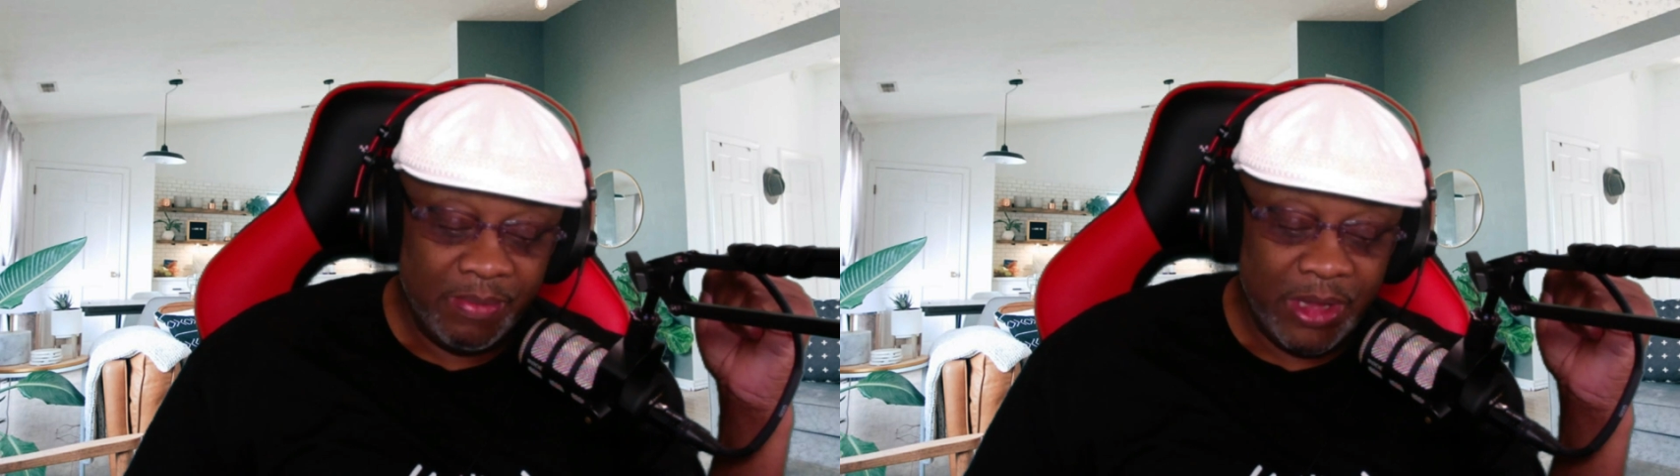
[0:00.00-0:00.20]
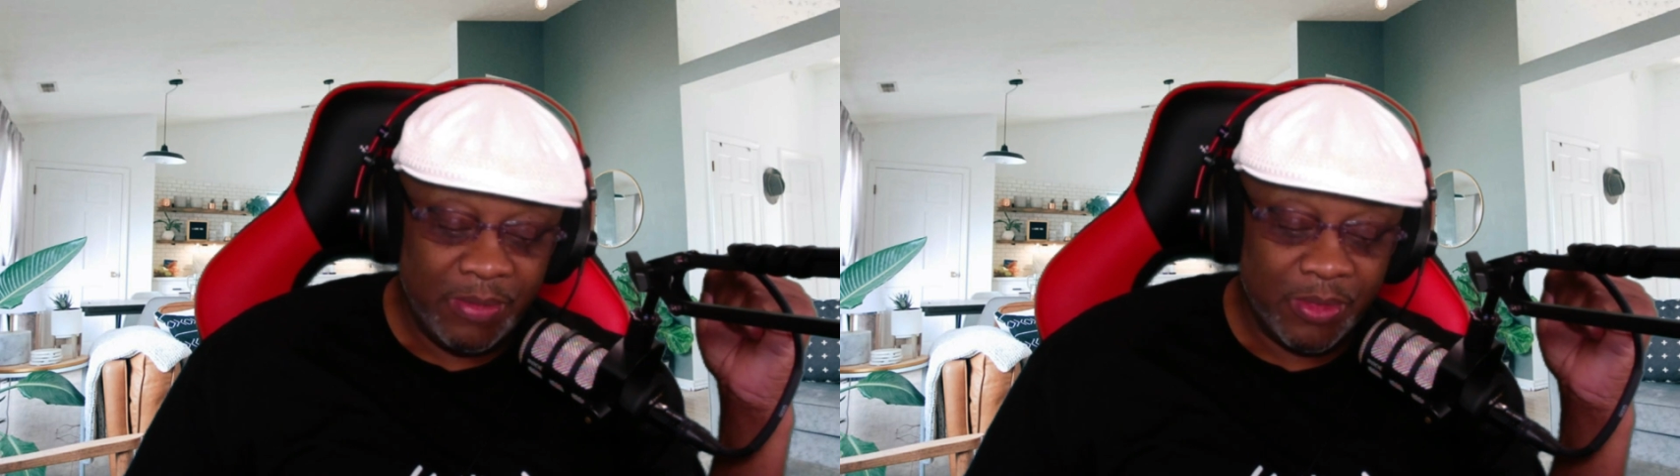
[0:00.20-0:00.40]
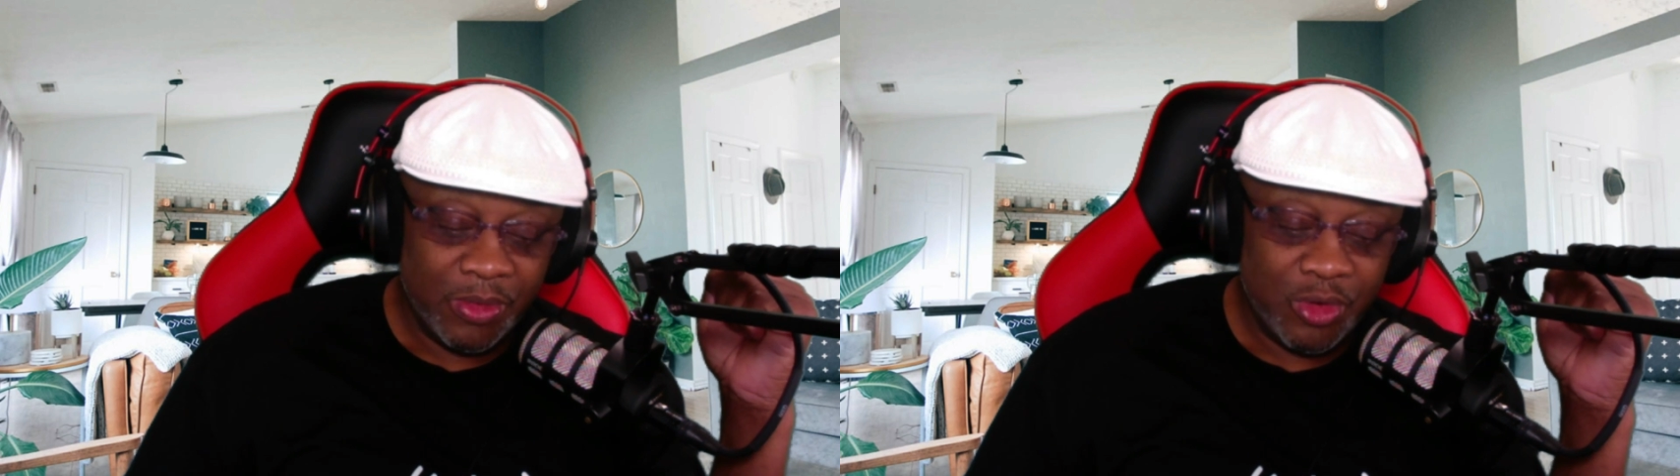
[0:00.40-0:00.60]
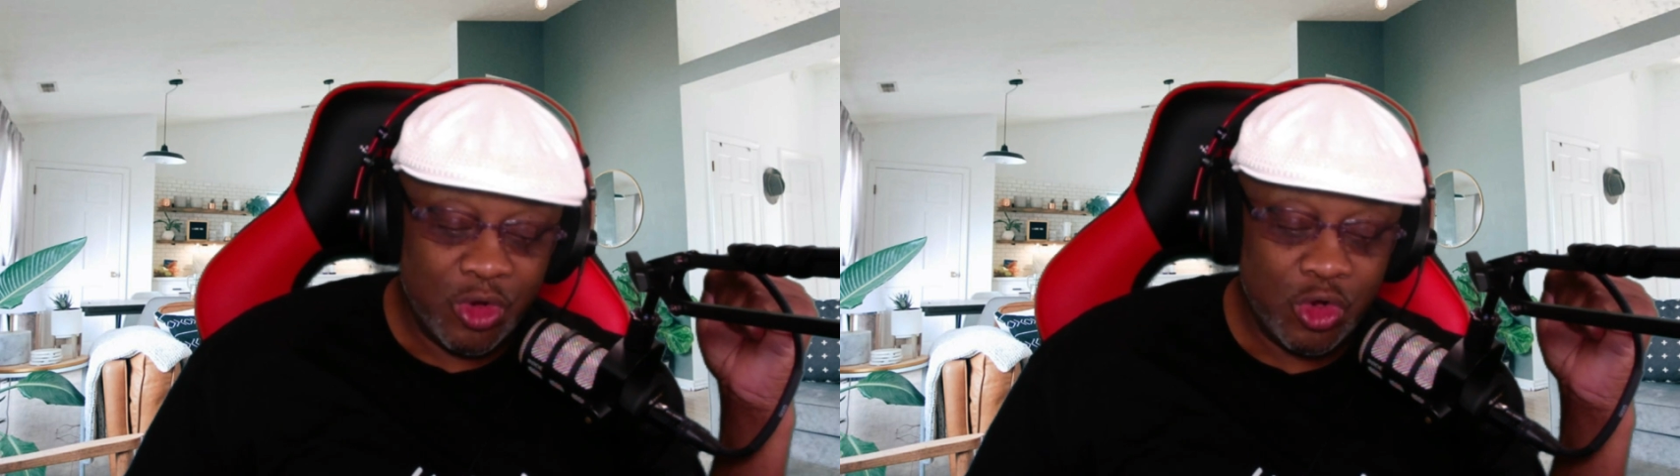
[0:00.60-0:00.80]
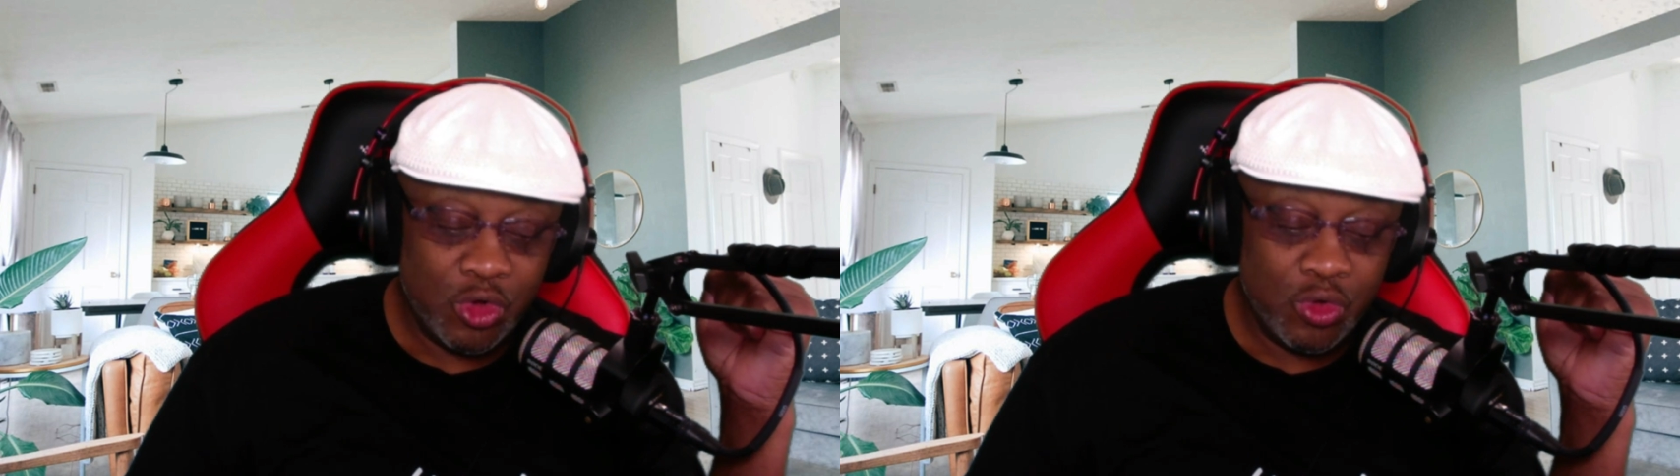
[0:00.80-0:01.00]
people
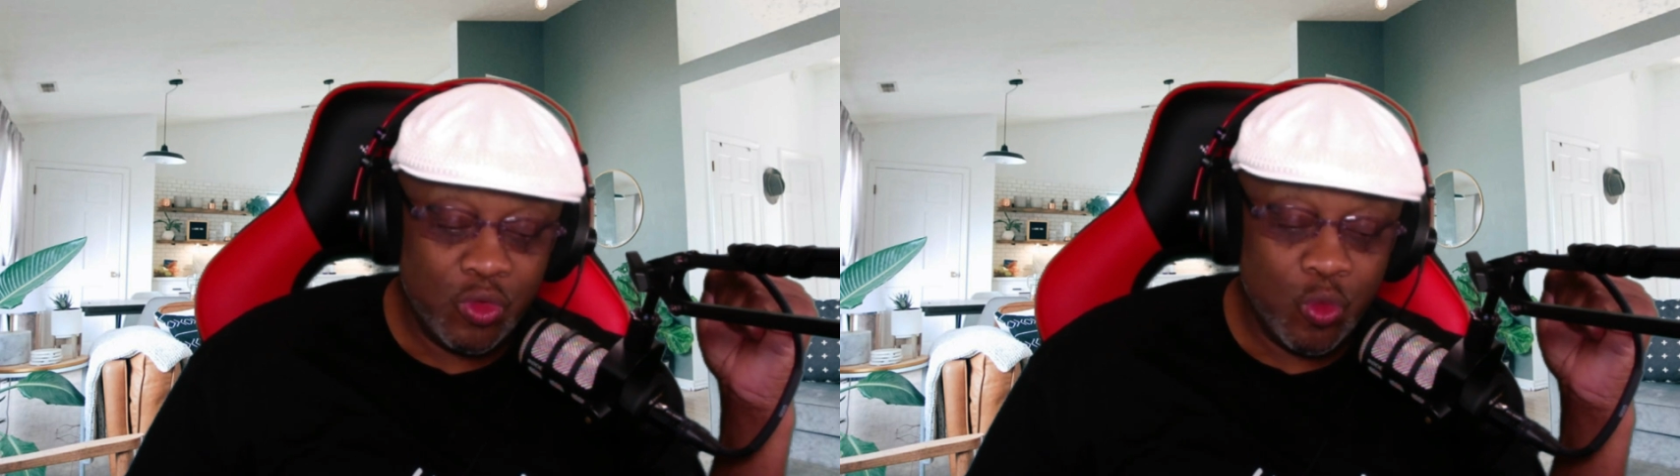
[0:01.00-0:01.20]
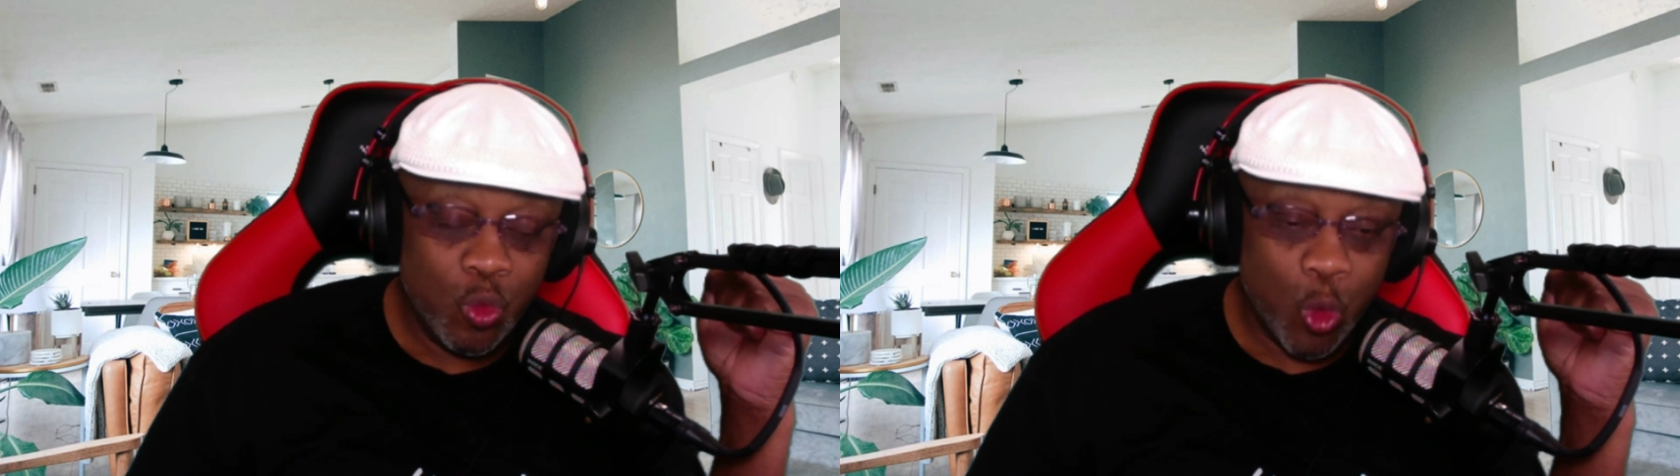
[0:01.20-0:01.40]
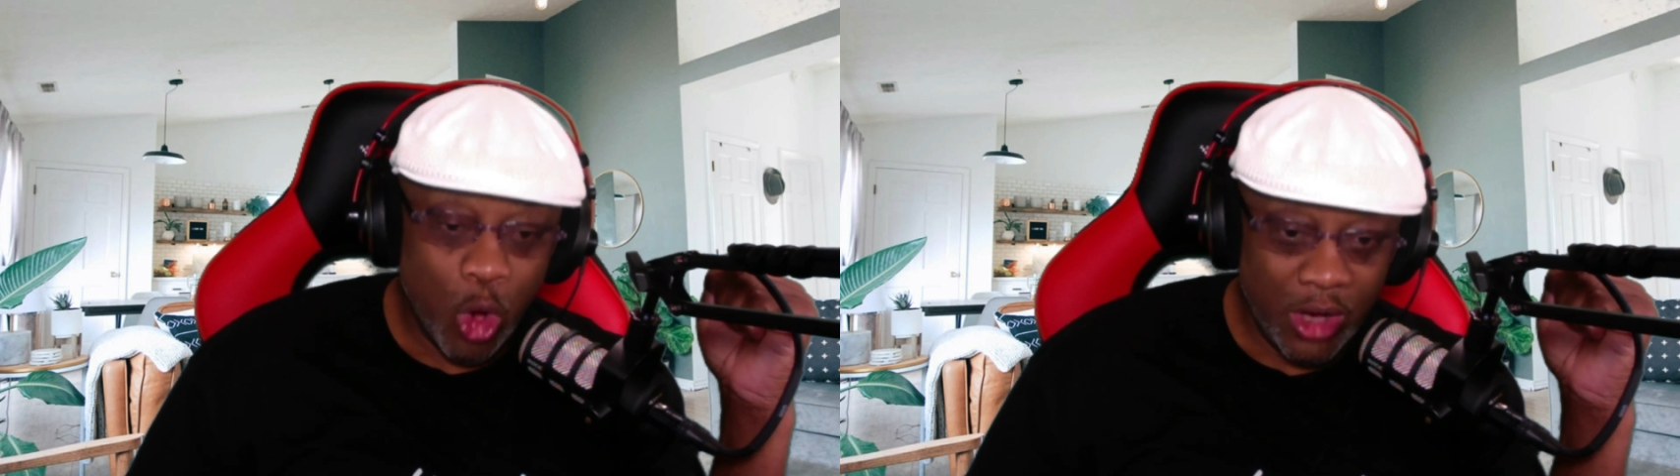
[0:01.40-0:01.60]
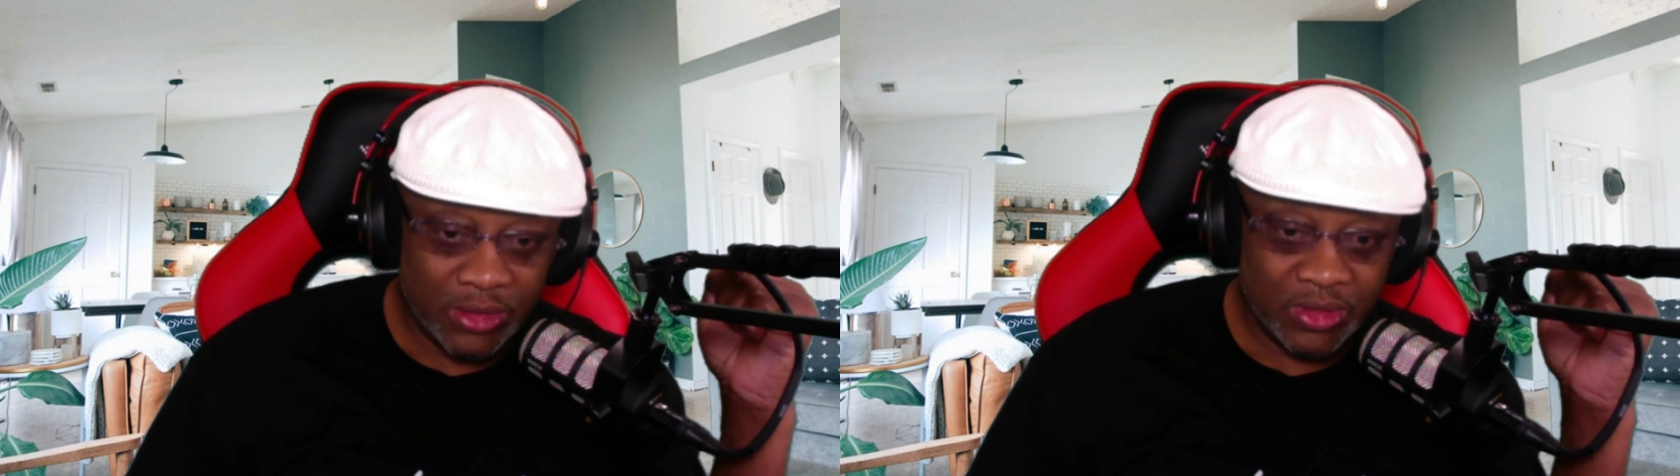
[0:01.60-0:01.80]
who want